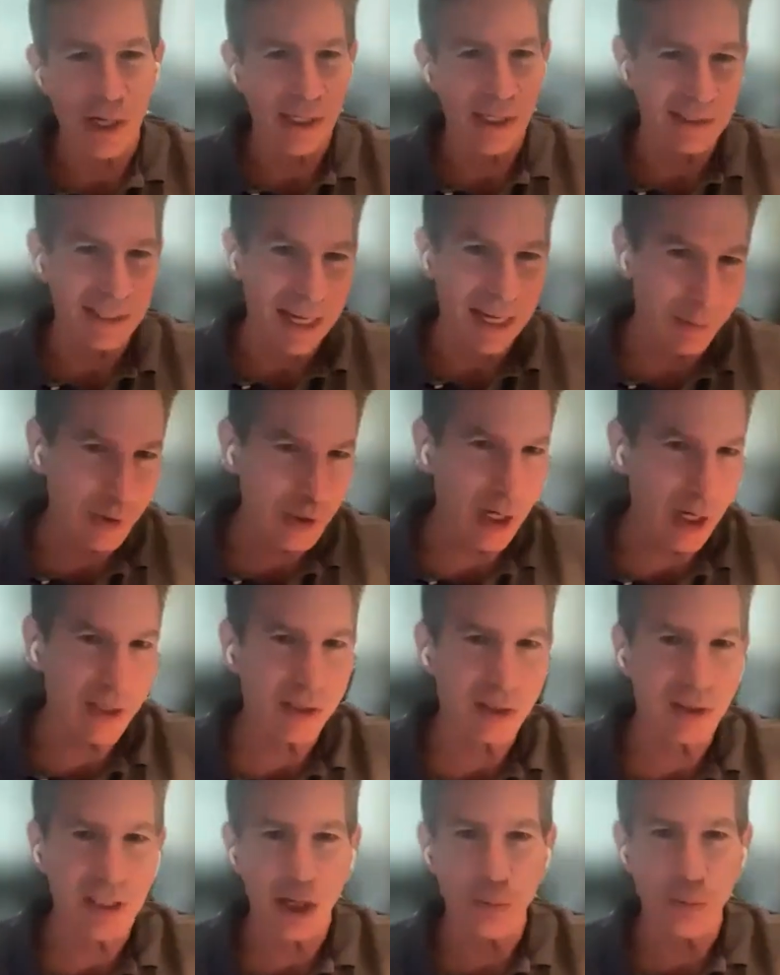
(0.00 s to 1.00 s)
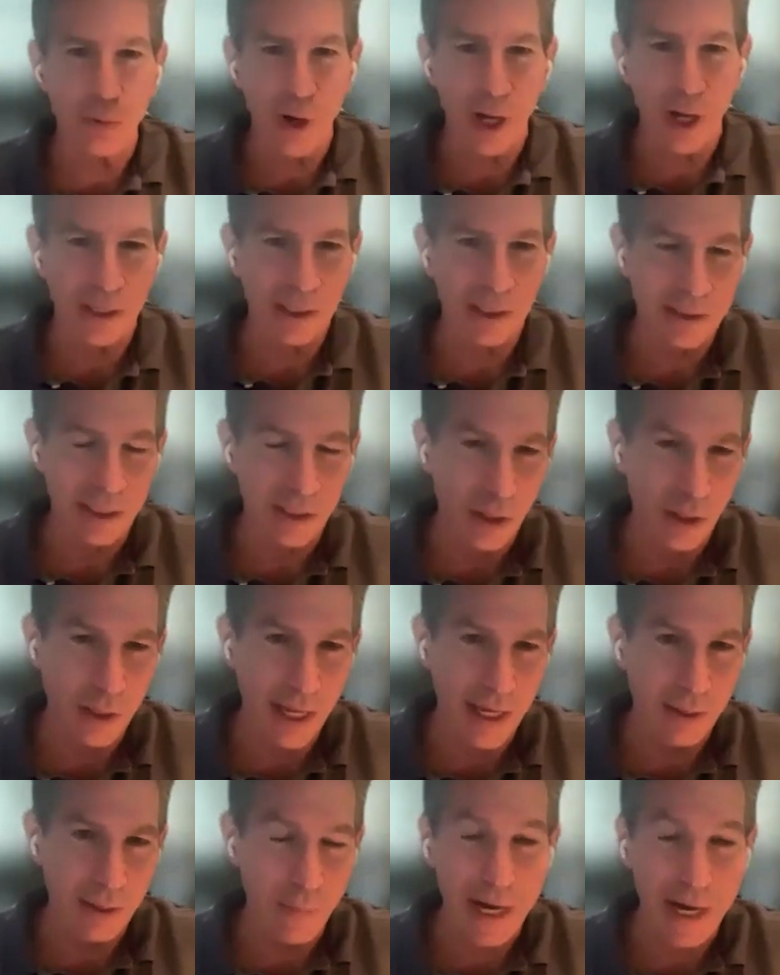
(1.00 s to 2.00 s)
product and Amazon's cloud product and
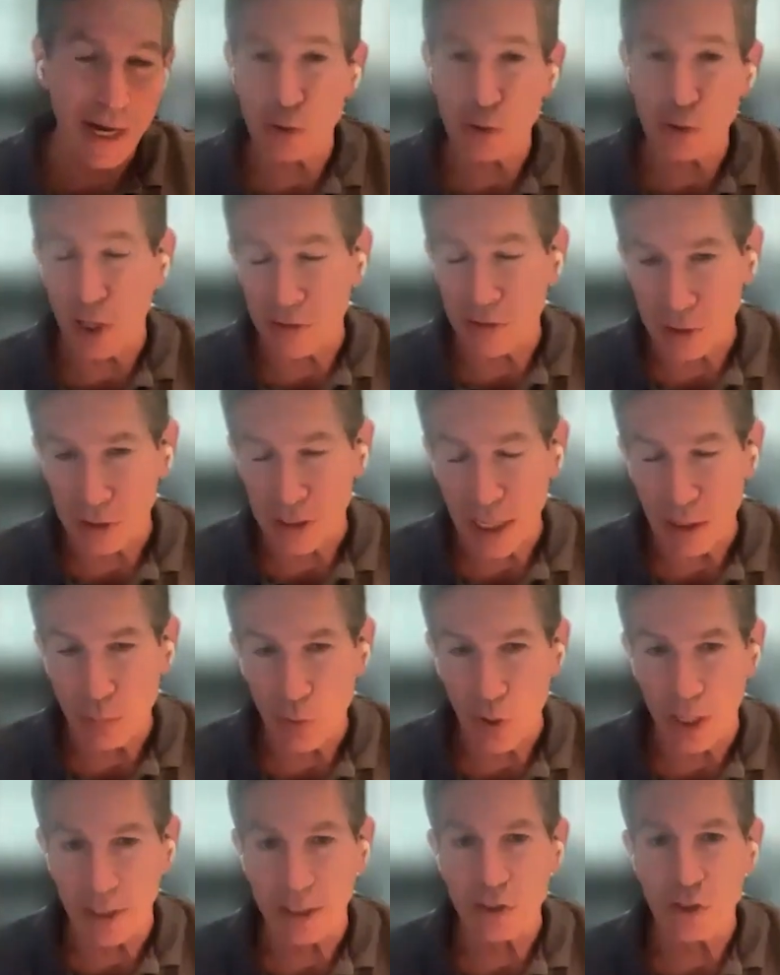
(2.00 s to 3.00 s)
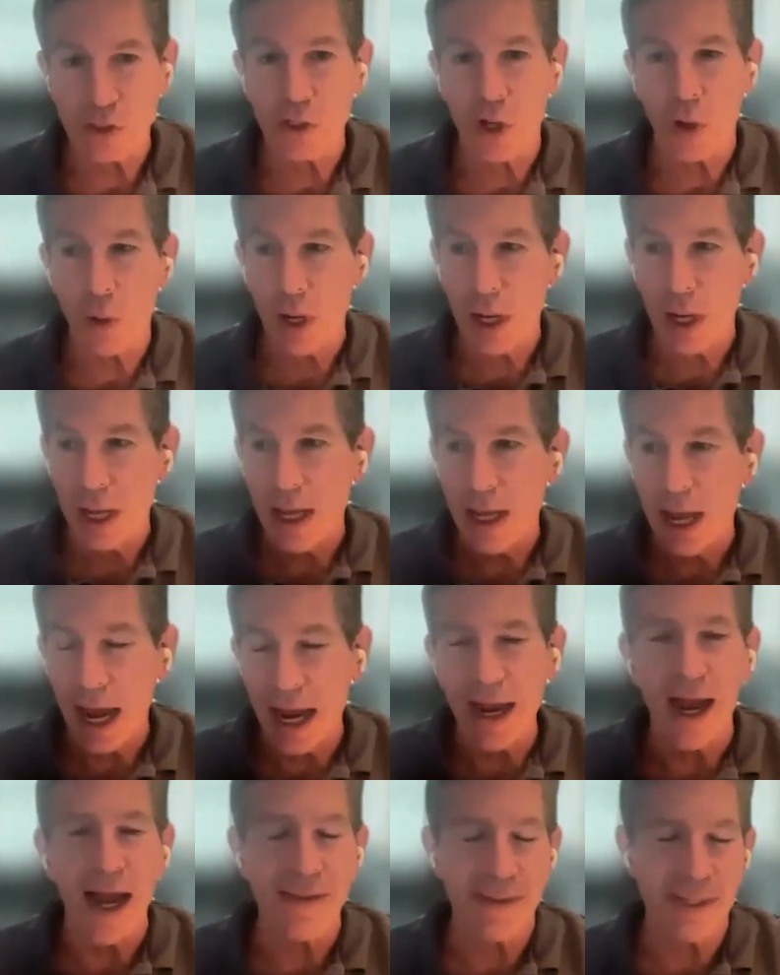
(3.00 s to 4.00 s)
Microsoft's cloud product. So
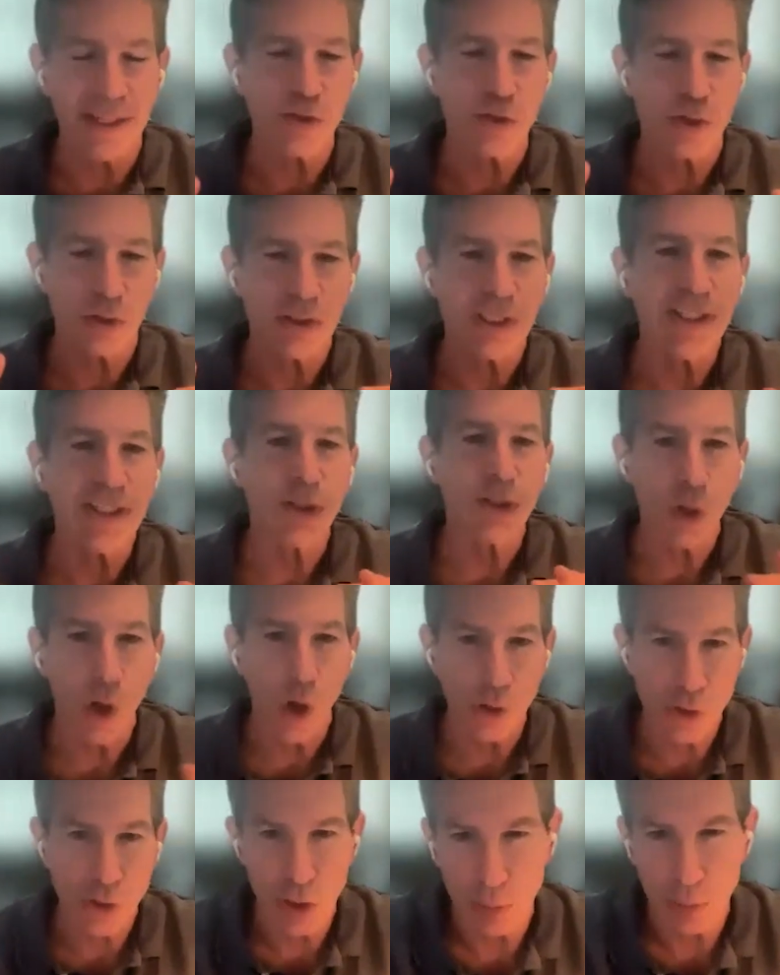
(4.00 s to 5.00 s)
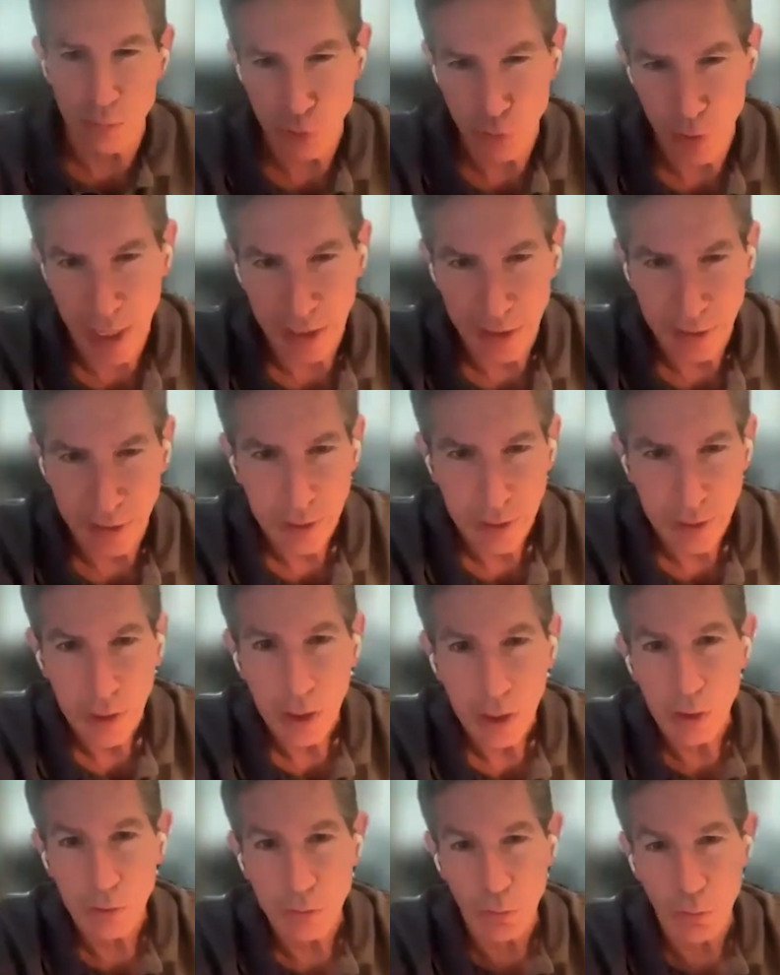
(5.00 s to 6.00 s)
I think certainly the long-term trend
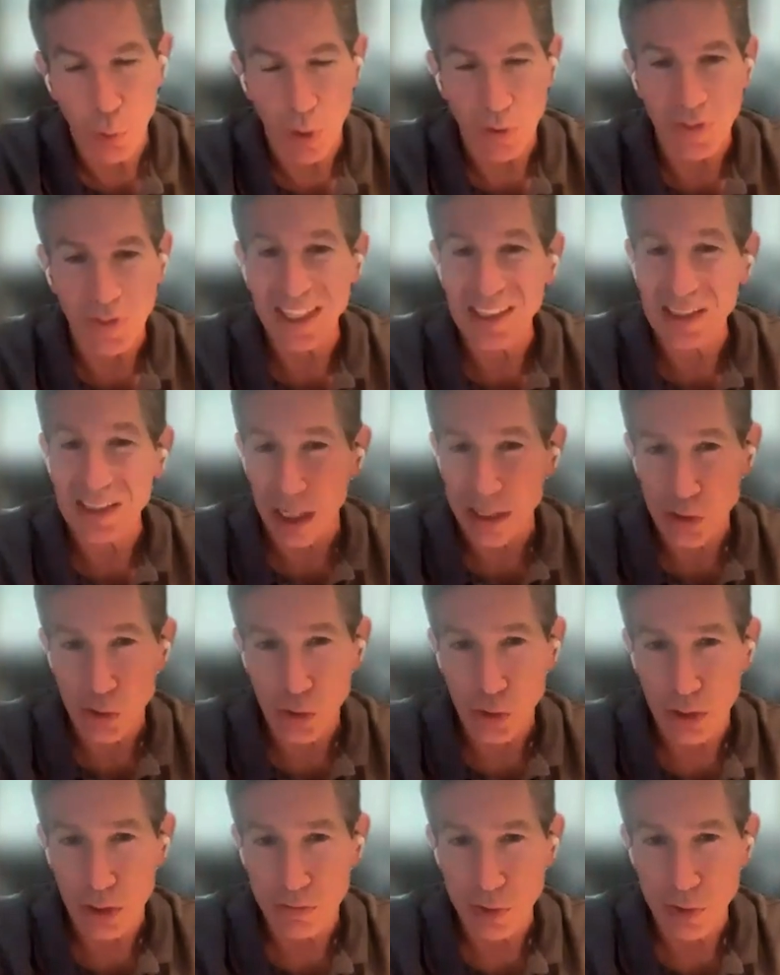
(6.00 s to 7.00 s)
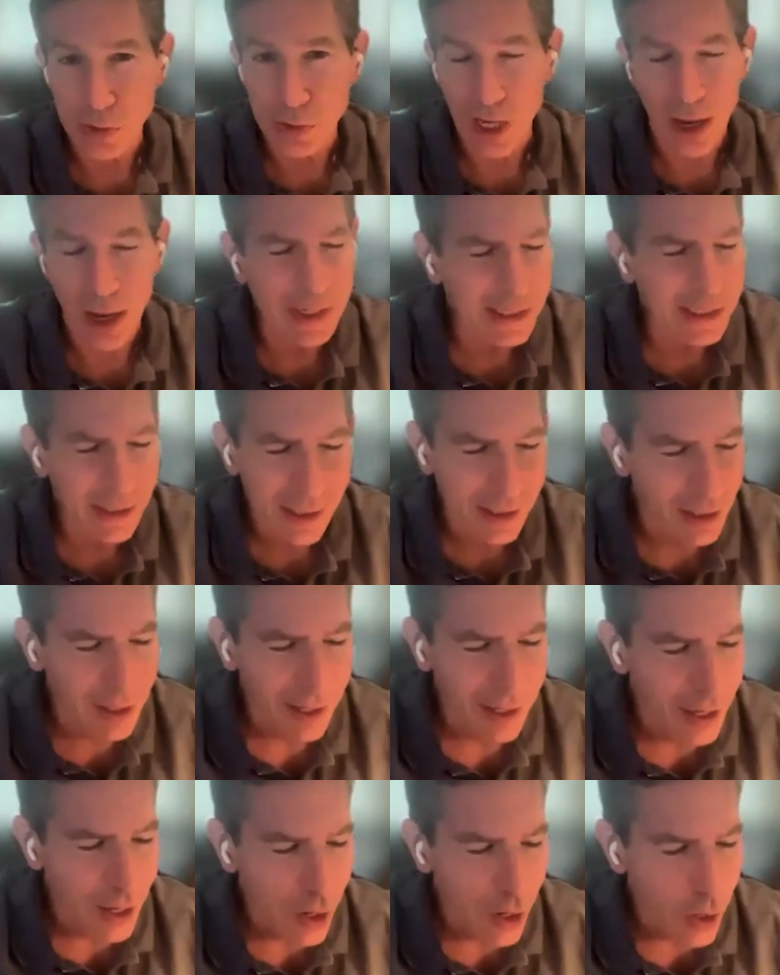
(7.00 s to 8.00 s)
for things like servers. I mean,
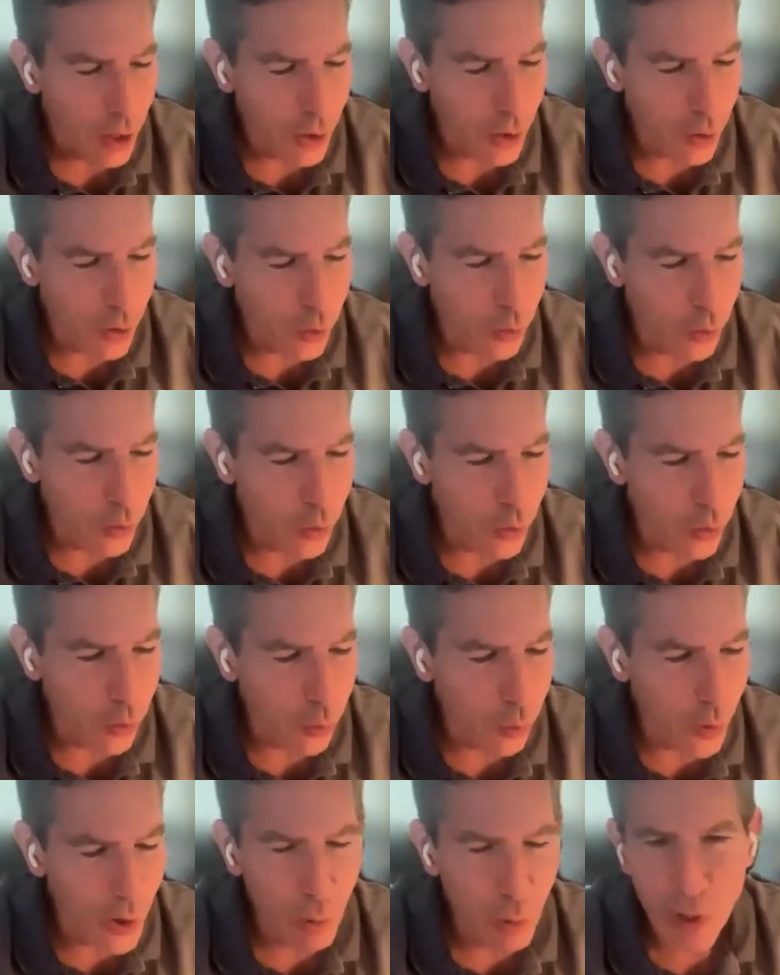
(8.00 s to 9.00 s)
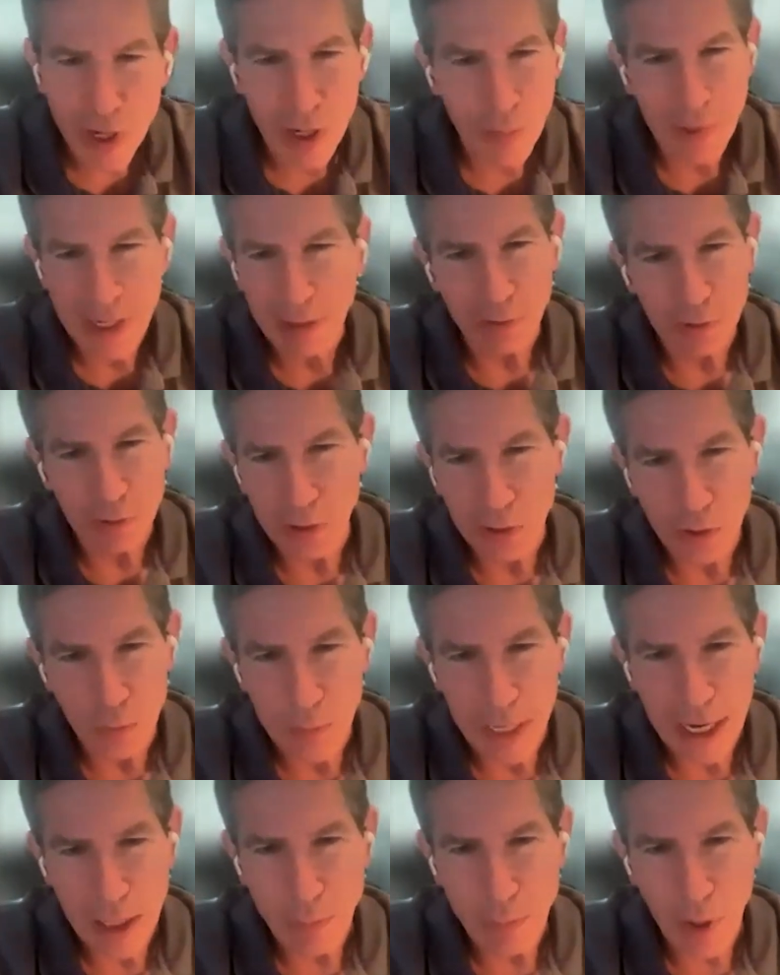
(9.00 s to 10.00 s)
we wouldn't have been able to
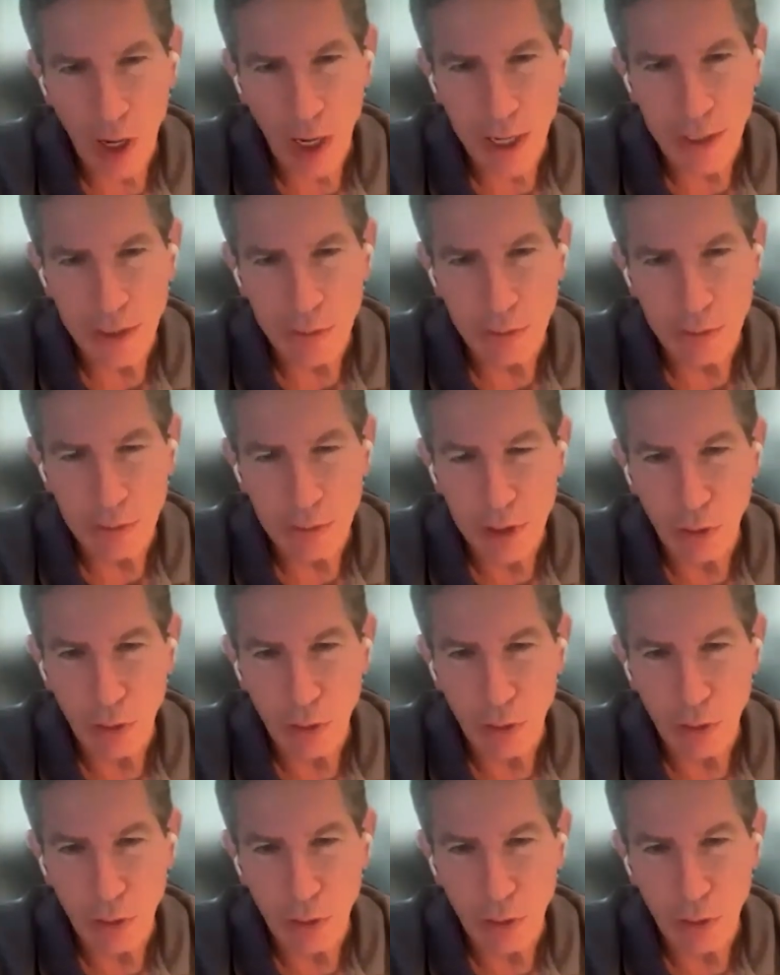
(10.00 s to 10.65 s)
do Magpie,